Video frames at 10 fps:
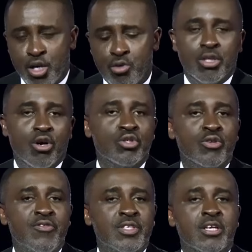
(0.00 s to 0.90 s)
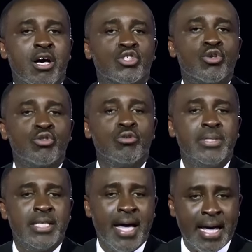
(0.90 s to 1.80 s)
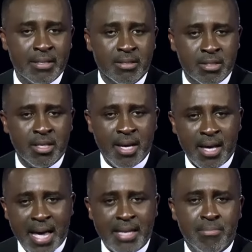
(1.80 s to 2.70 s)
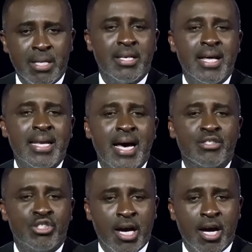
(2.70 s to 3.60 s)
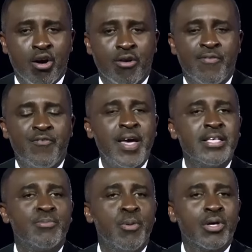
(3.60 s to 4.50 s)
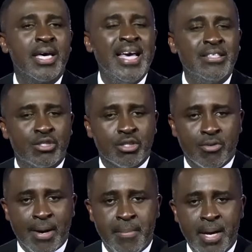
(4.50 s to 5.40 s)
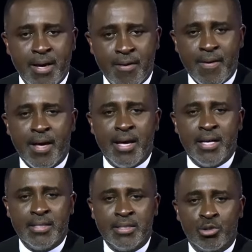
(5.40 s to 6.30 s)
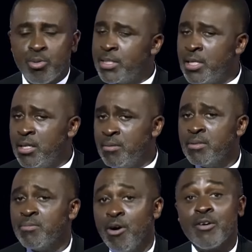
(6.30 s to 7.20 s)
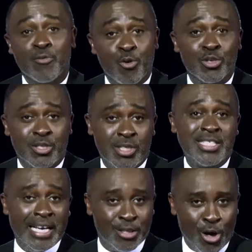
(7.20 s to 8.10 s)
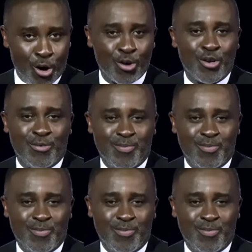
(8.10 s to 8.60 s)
You can also visit our social media handles at Millionaire Naija on Facebook, Instagram, and Twitter, and of course, TikTok.